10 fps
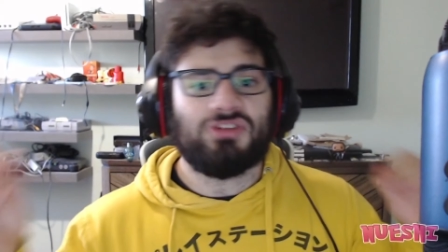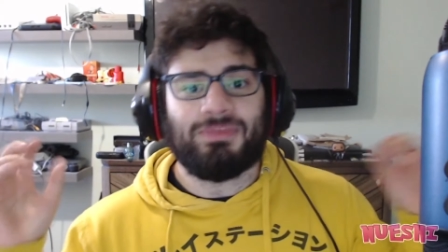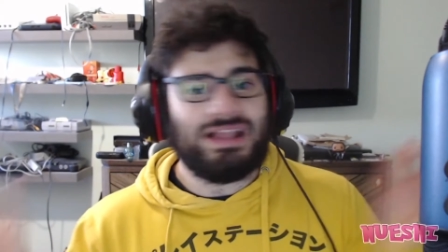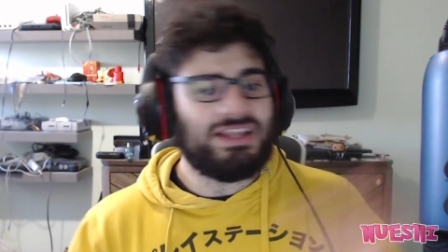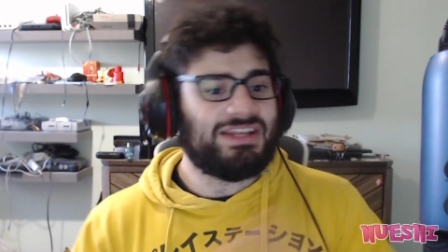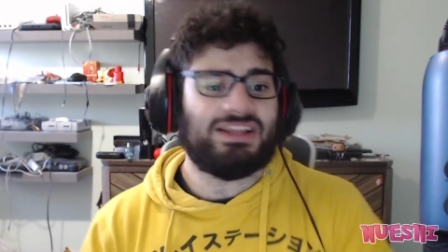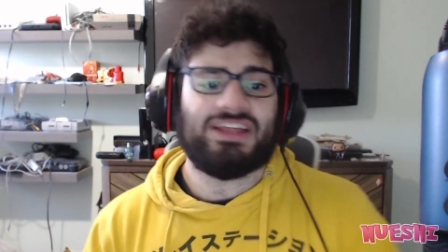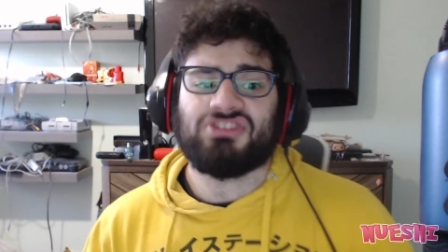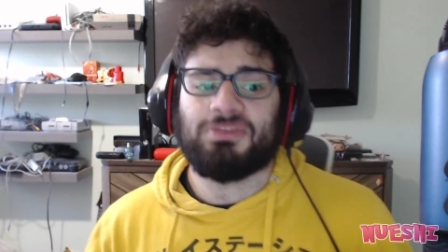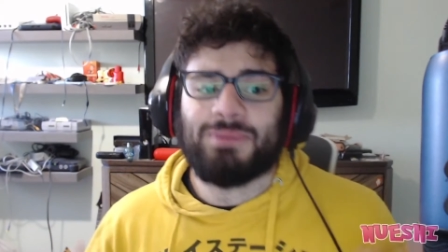or some LED
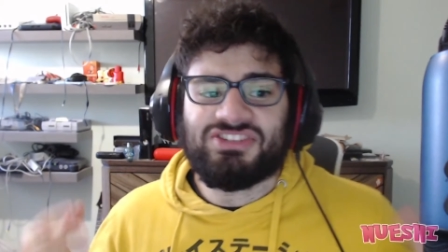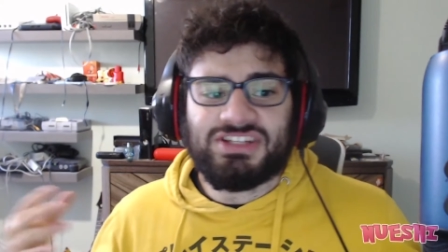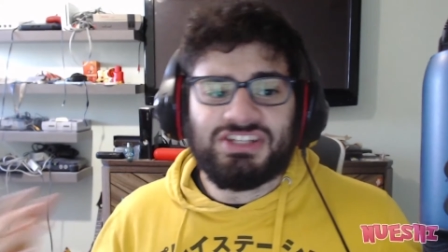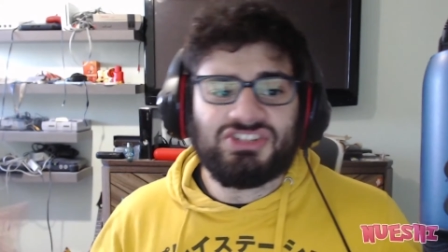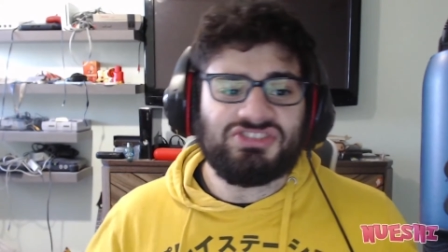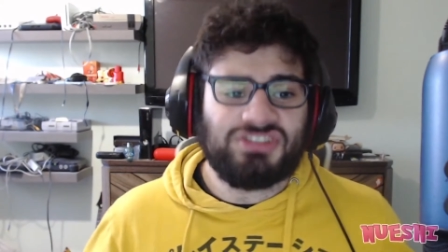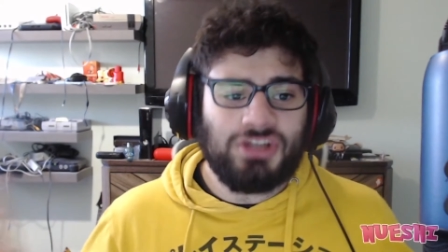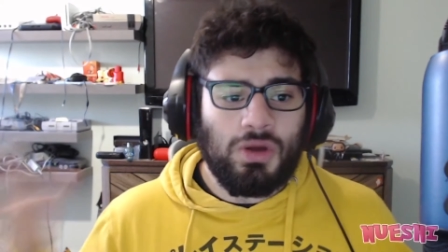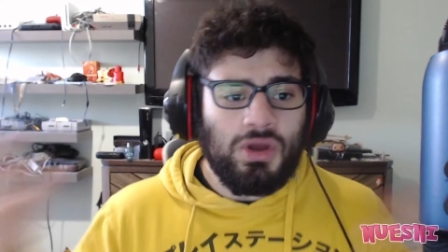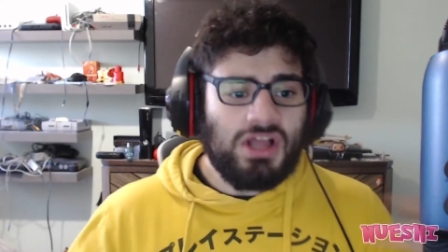lights to basically just,
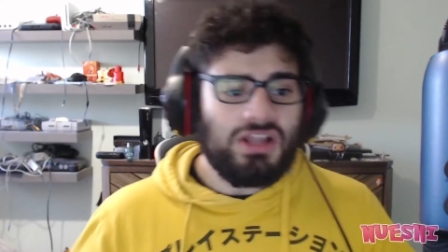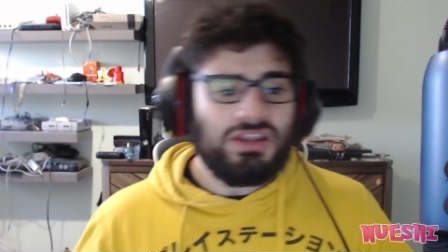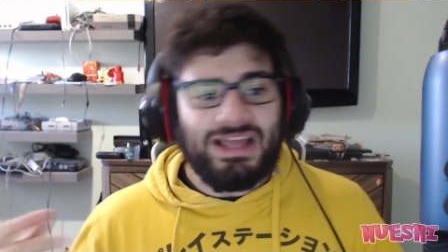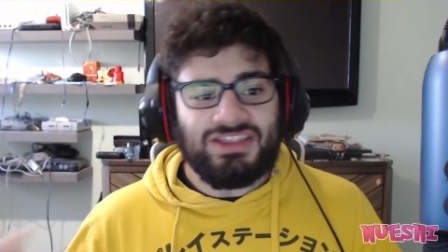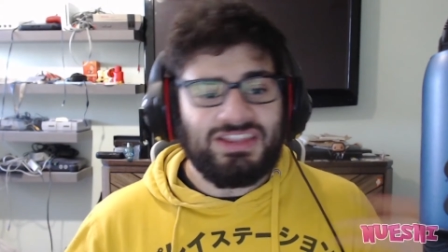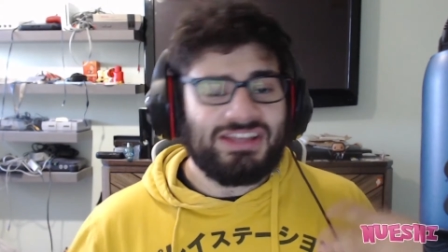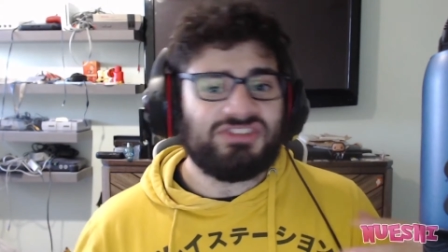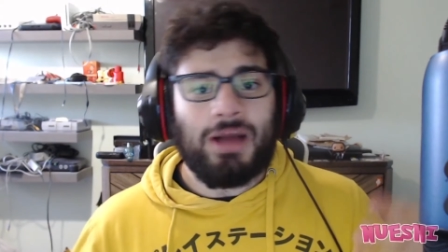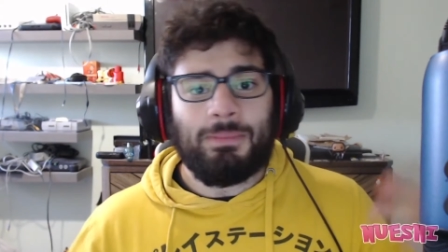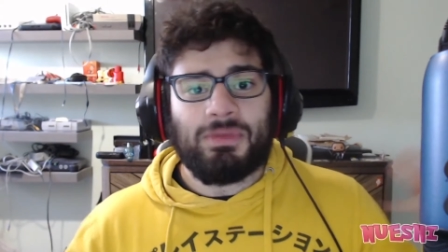you know, lighten
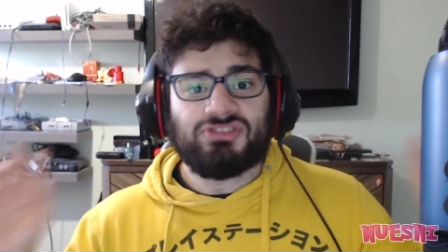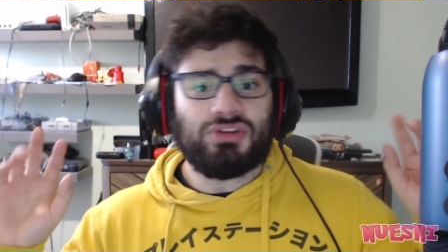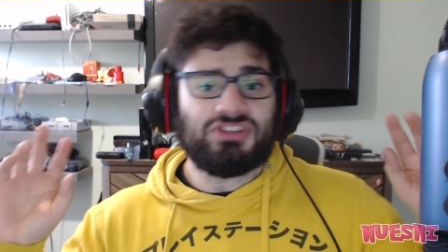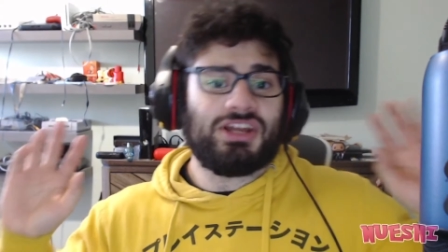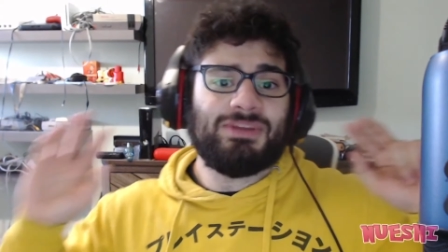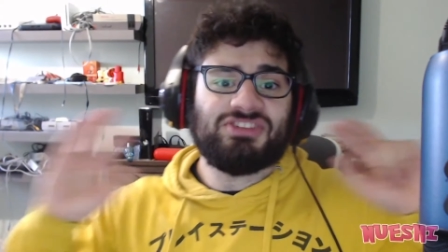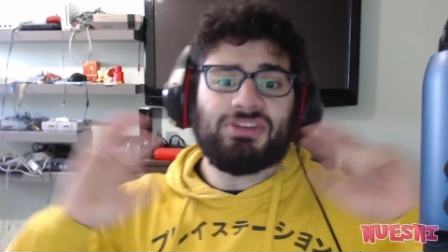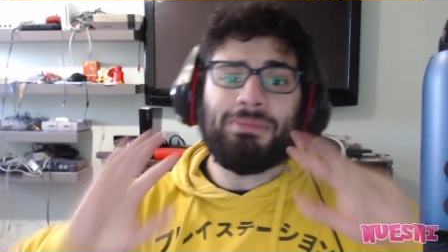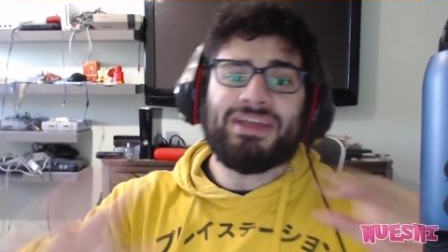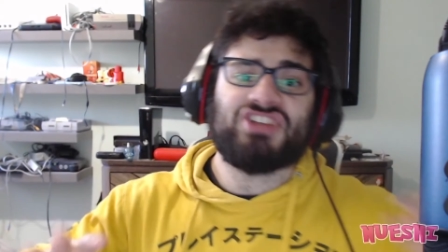things up. So there's going to be
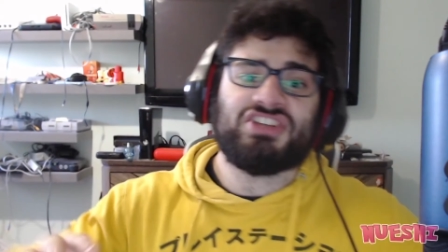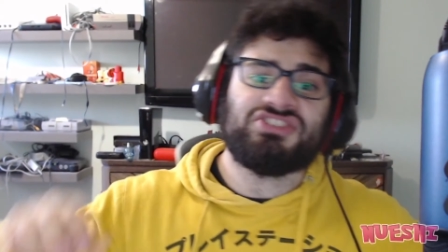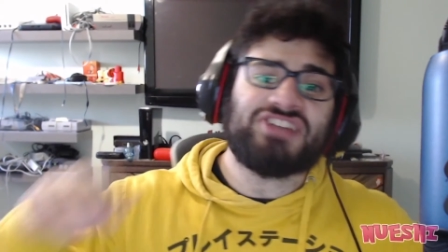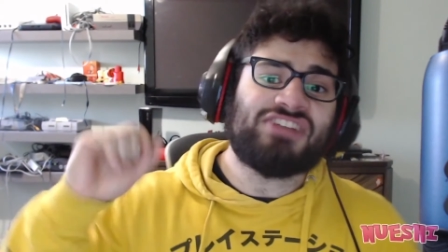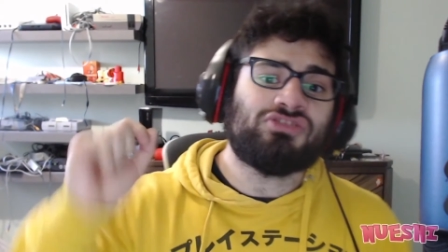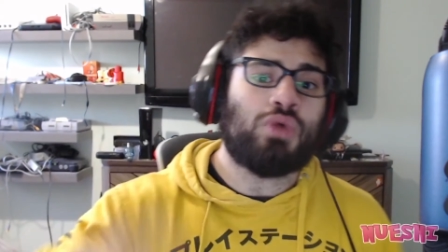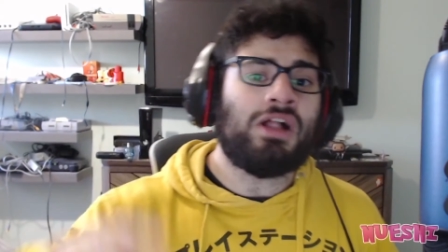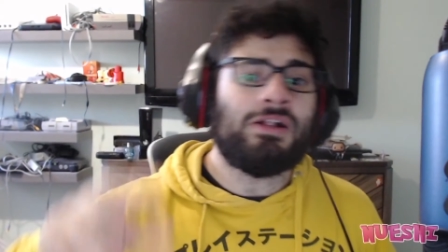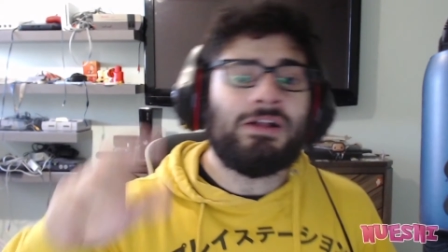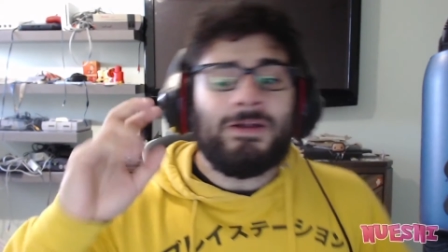some big changes as
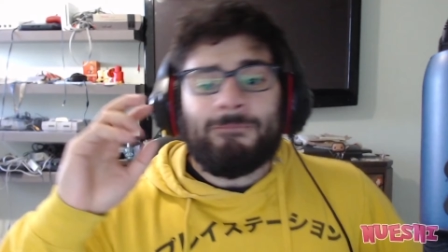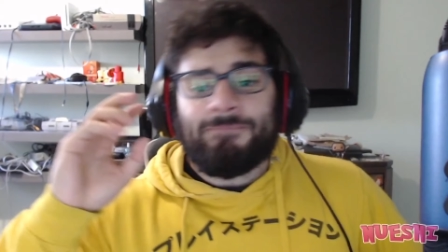well.